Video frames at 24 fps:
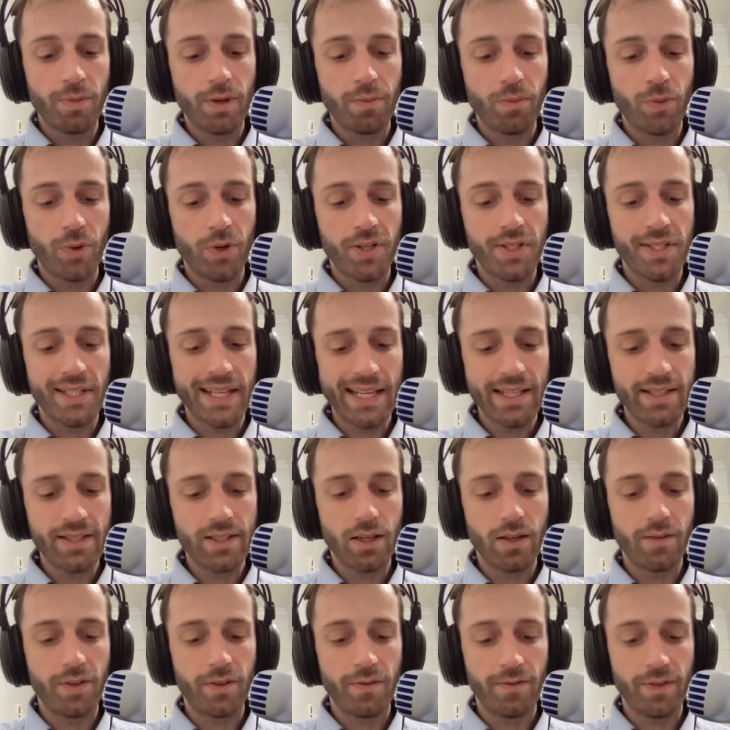be more
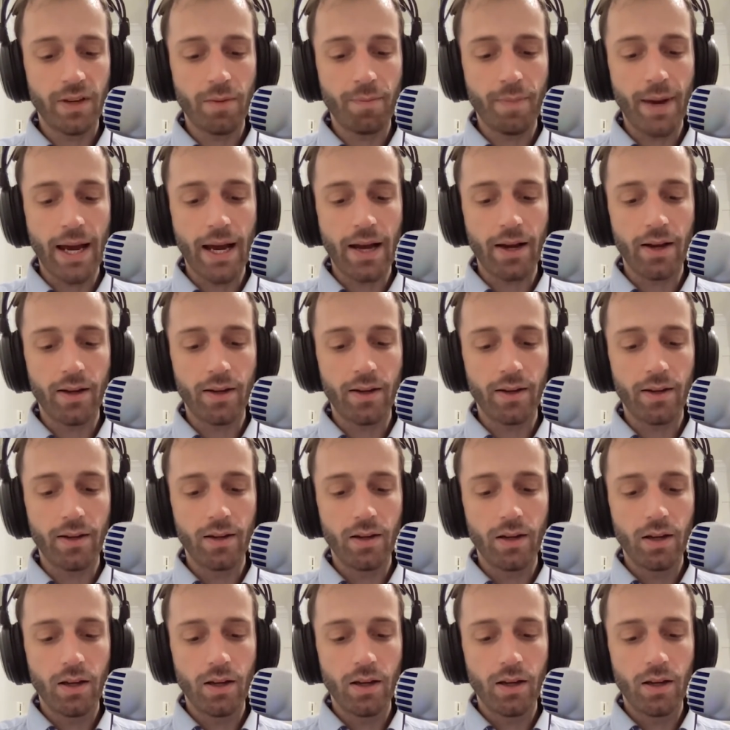sensitive to feedback.
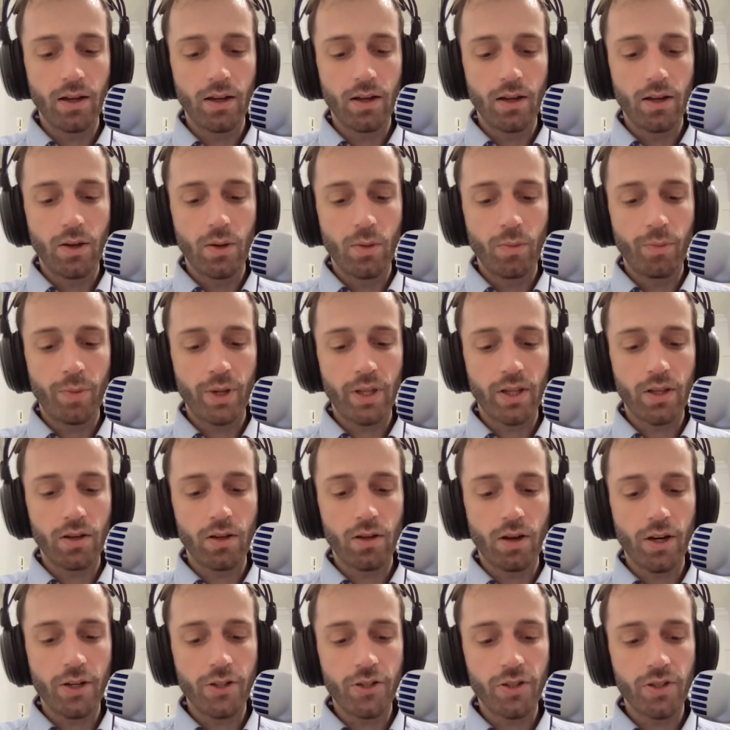But the
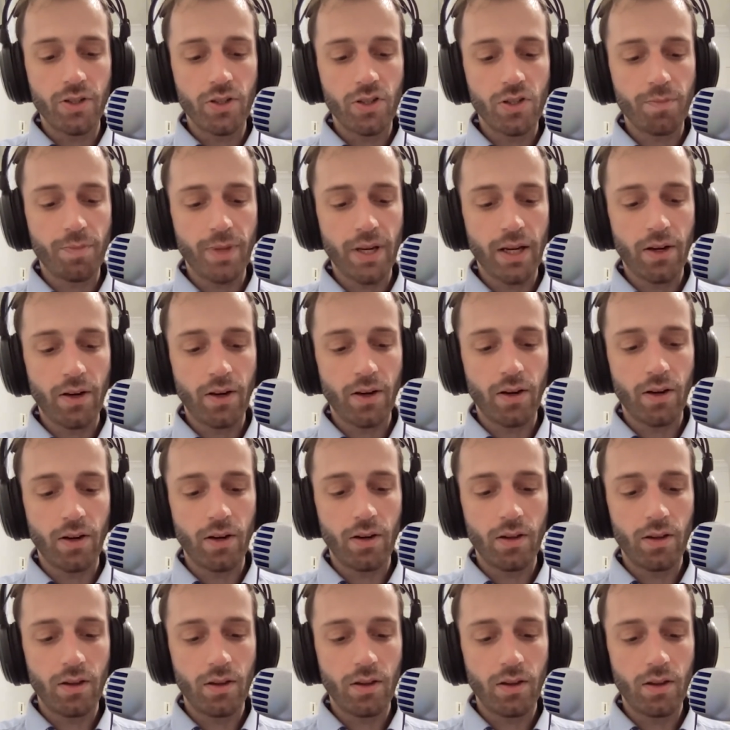larger the speaker,
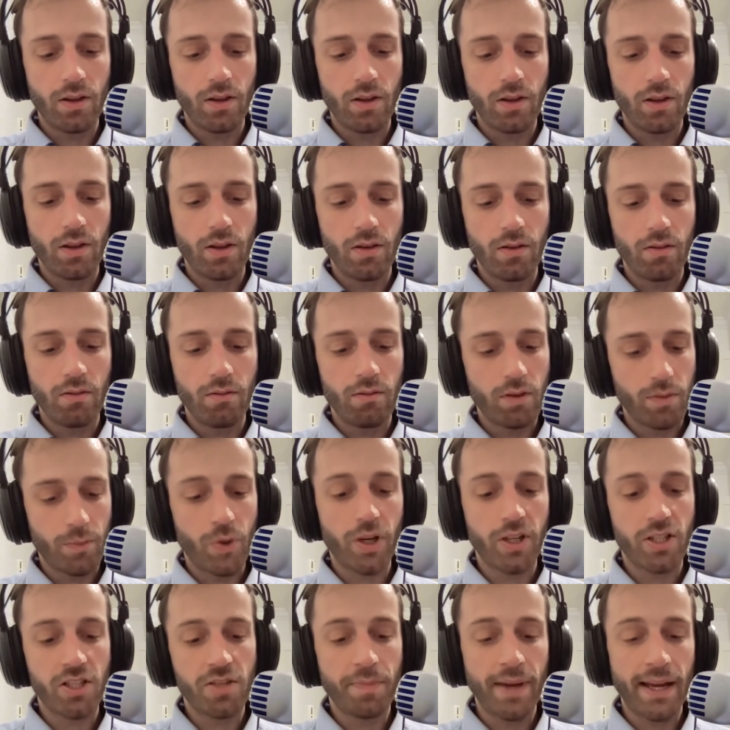the more
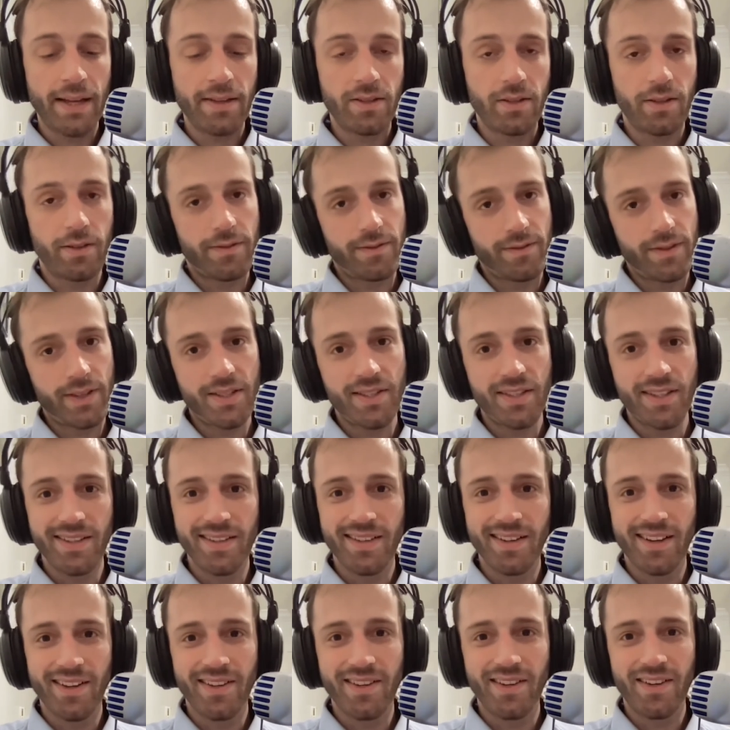expensive. This is
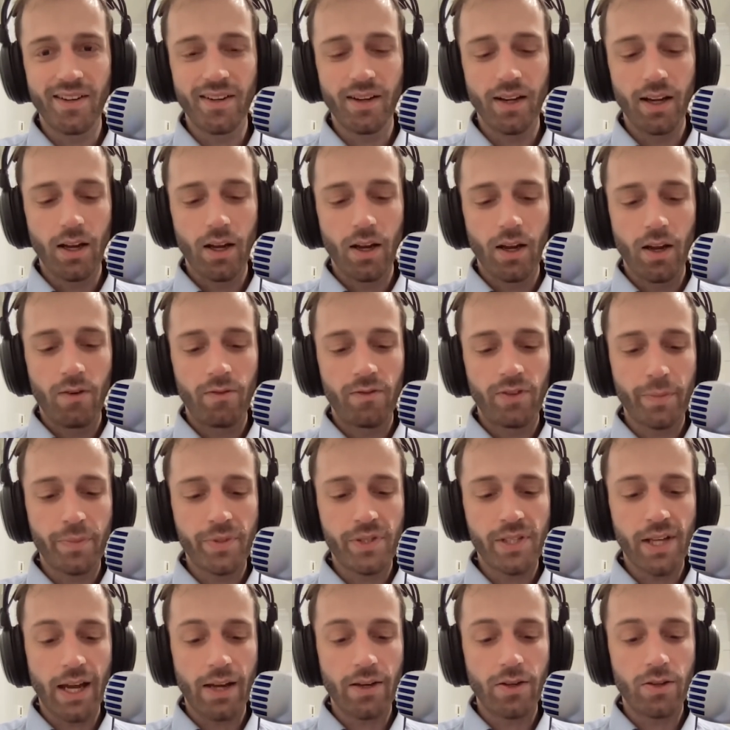another flip
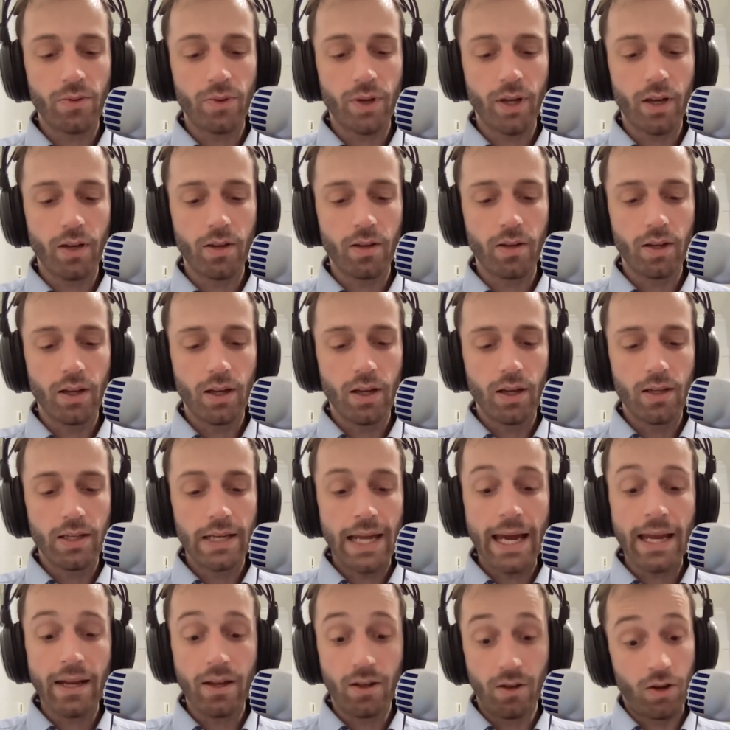side to it.
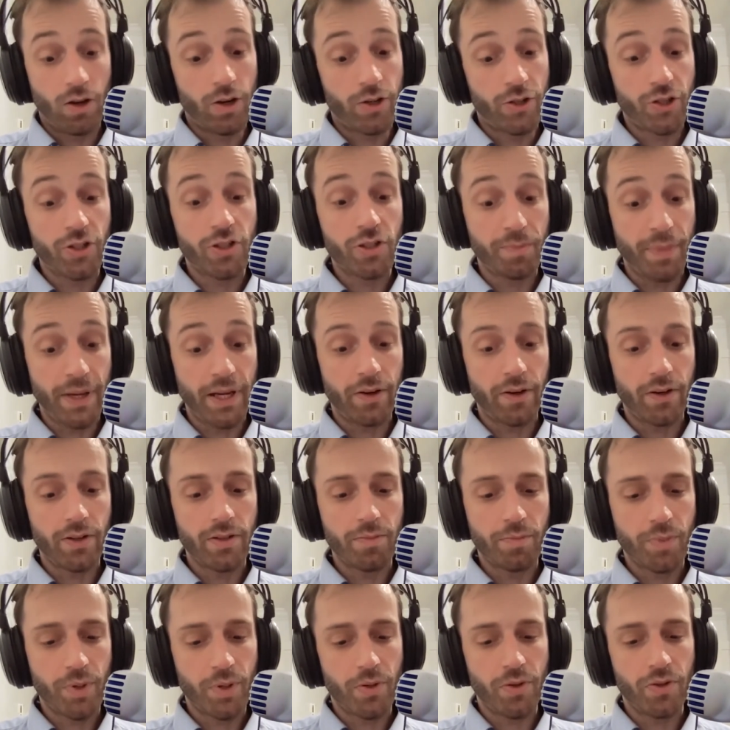Yet larger speakers
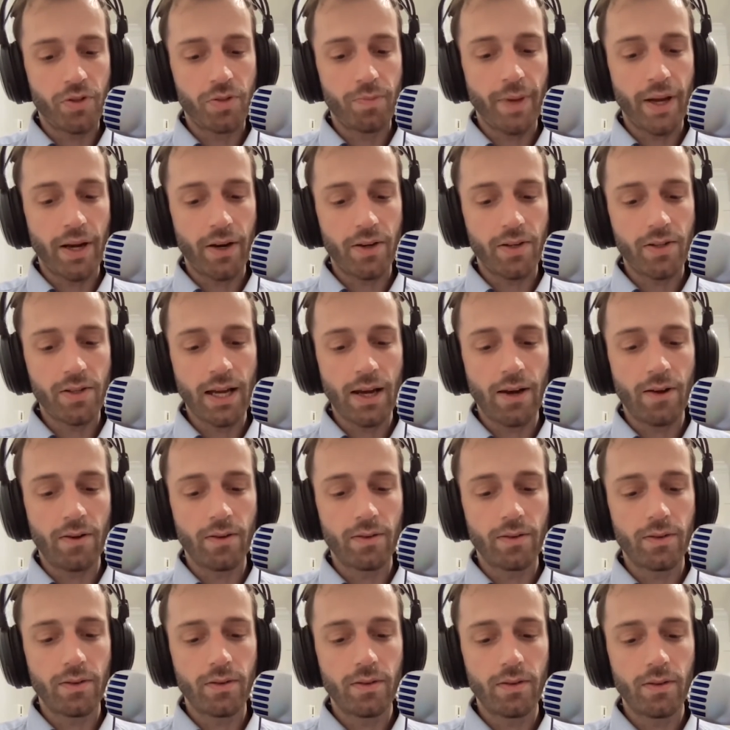produce better sound
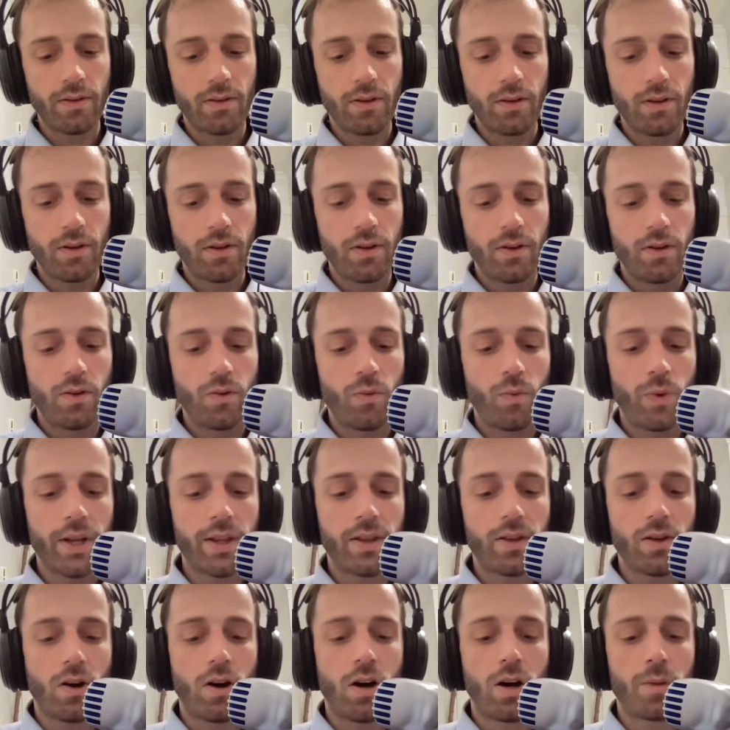
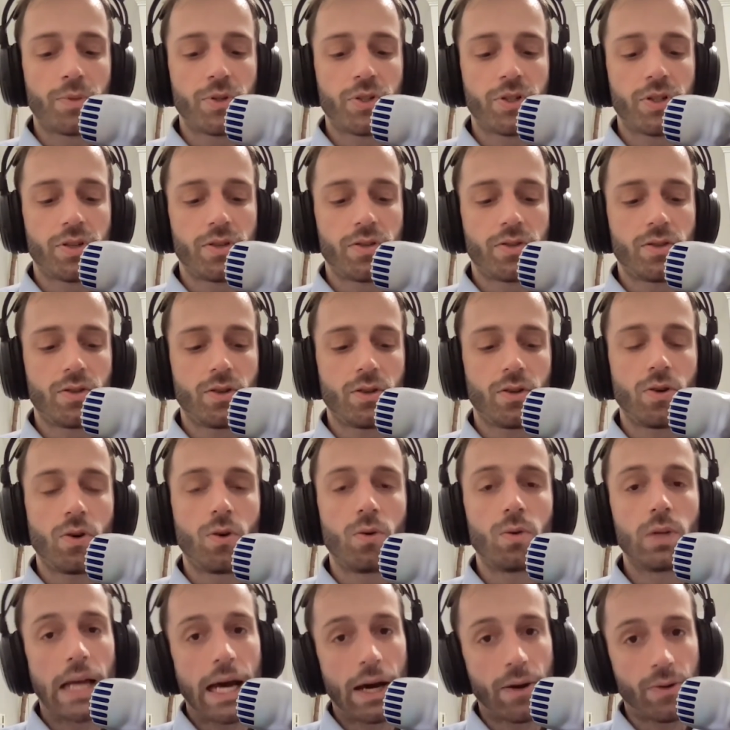with options to go
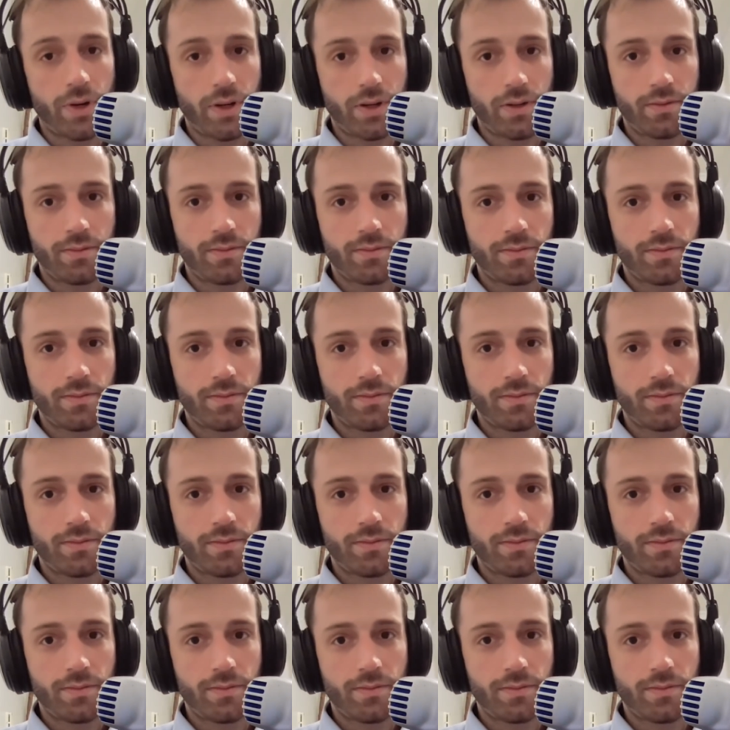louder.